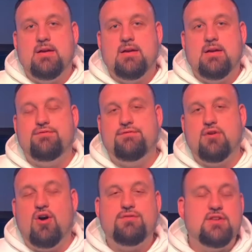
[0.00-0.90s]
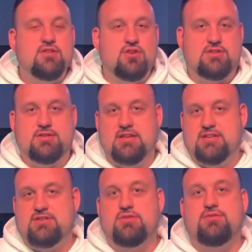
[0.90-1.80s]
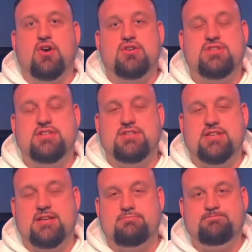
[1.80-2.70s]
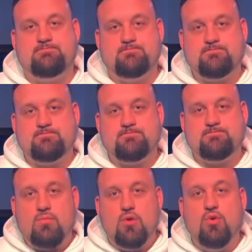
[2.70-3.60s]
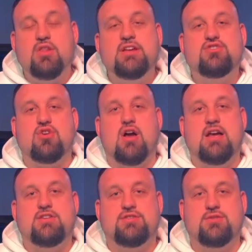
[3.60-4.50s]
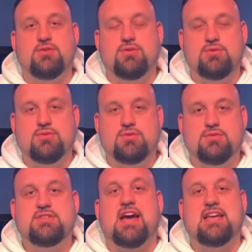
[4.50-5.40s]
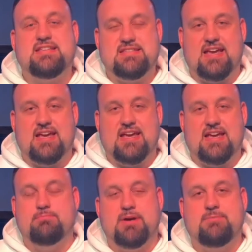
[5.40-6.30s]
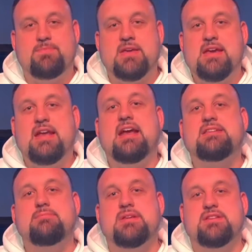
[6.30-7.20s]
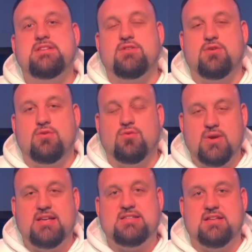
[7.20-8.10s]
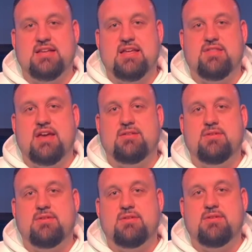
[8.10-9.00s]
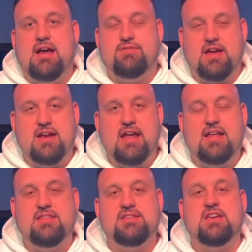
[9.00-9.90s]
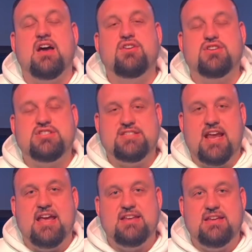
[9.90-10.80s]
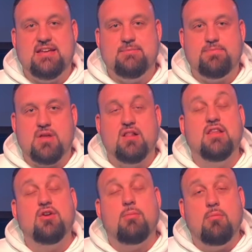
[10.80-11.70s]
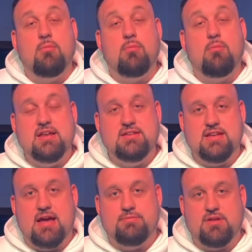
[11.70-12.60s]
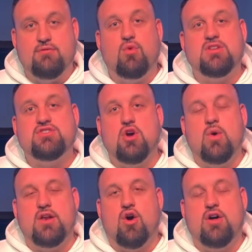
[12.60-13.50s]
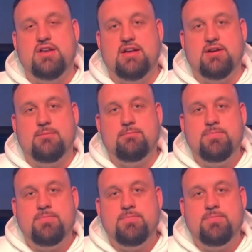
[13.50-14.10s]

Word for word: I've often looked at these two verses and really tried to, to dissect them, but it hasn't been till recently that I've kind of had this understanding a little more in depth of what's going on here.